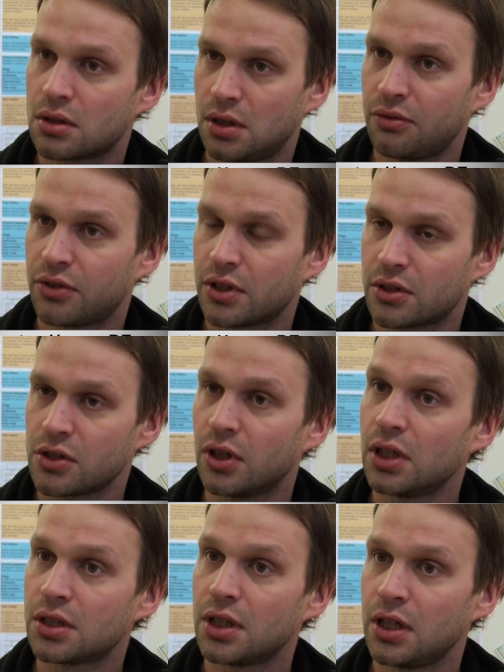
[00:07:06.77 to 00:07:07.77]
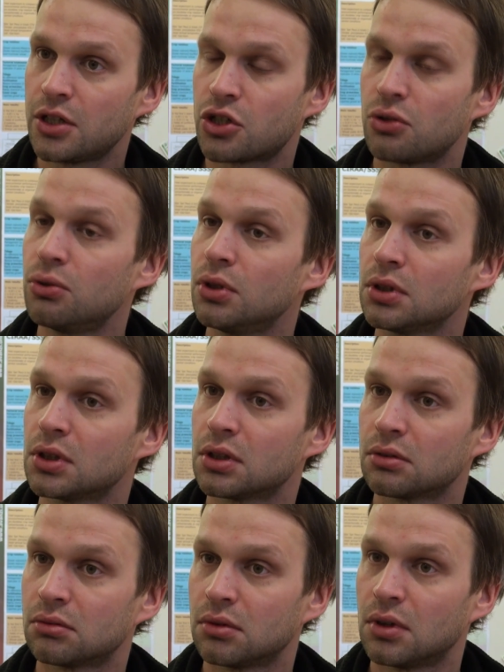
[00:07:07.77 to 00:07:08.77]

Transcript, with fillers: different soil tillage tools.